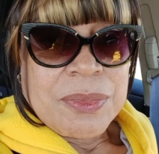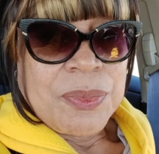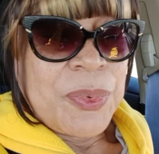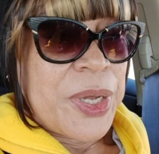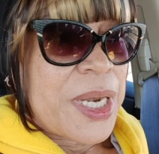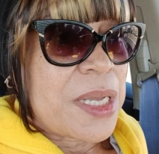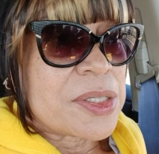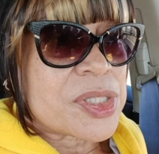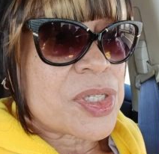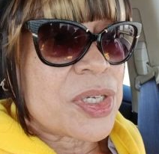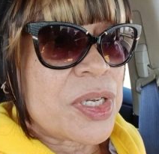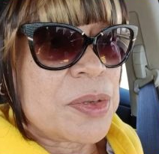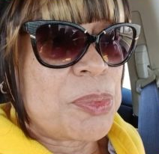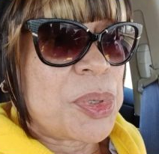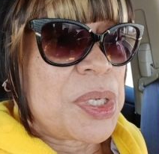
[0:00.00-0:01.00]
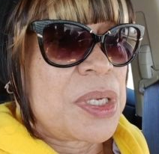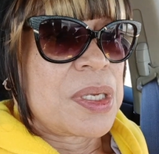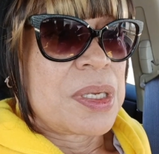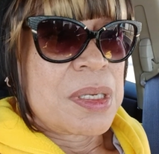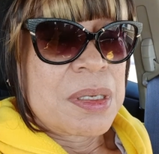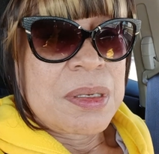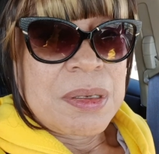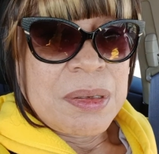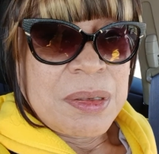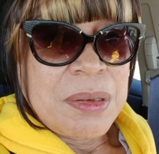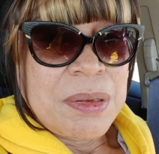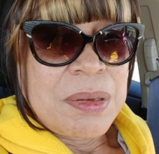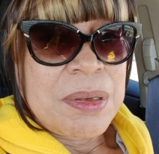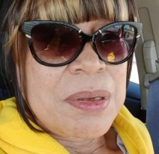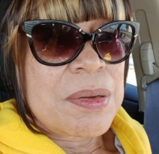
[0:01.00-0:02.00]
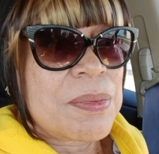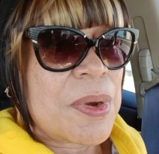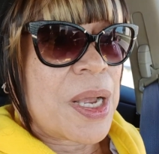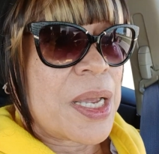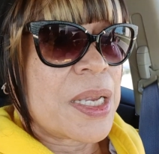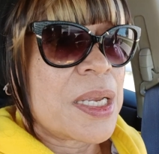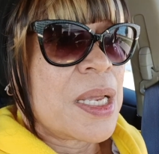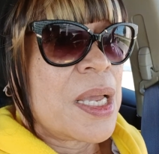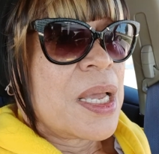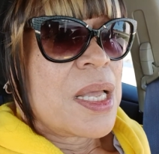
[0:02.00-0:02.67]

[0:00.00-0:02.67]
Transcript: What else could it be, right?